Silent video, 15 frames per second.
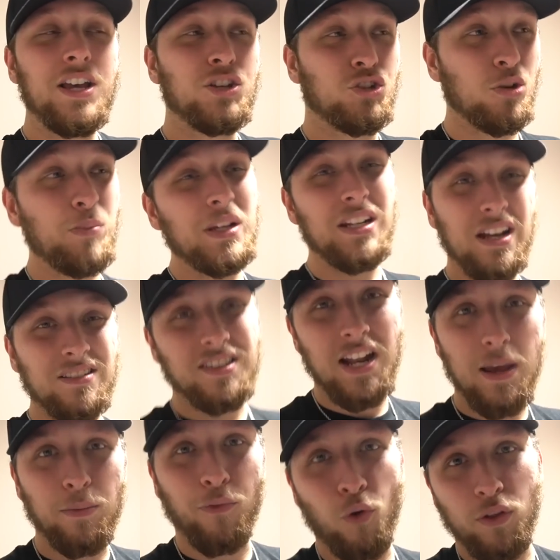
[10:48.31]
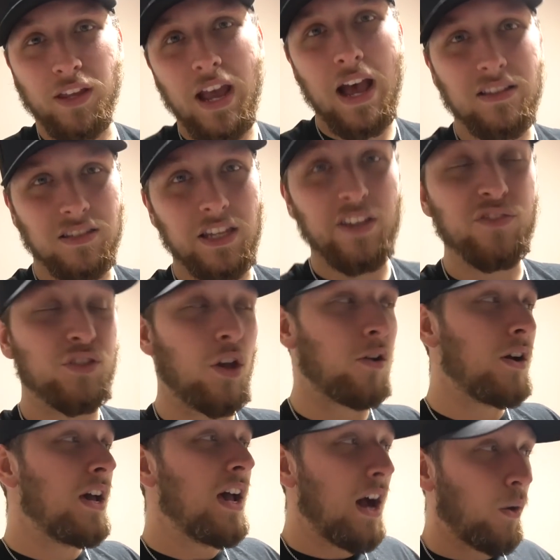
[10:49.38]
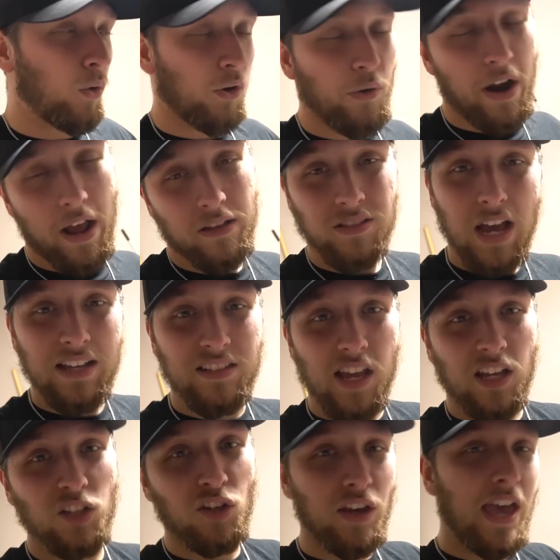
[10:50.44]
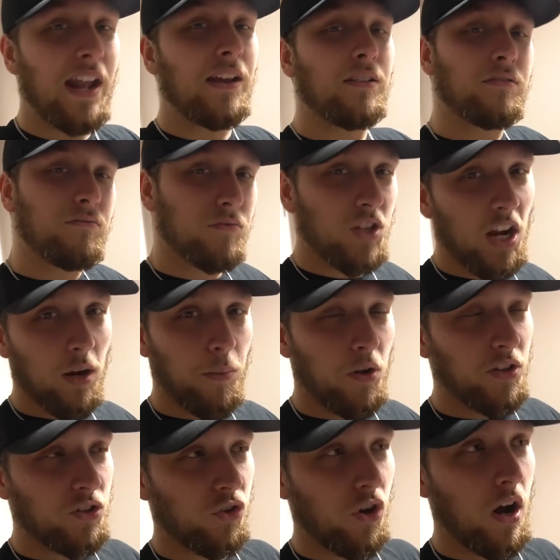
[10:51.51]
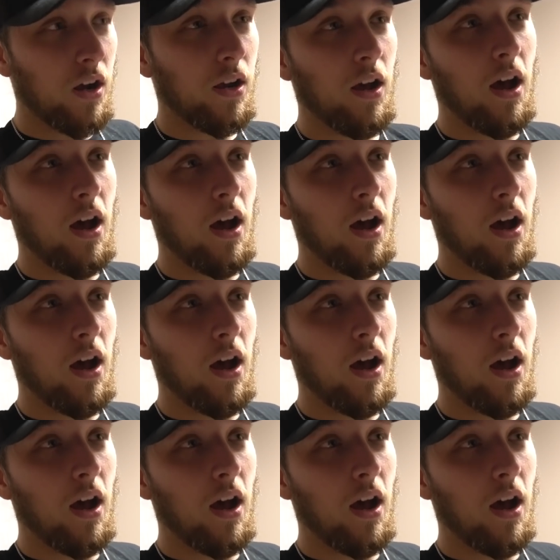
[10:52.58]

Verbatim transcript: Should be done today before the guys leave. So I want to run outside, take a look at it, check up on the truck.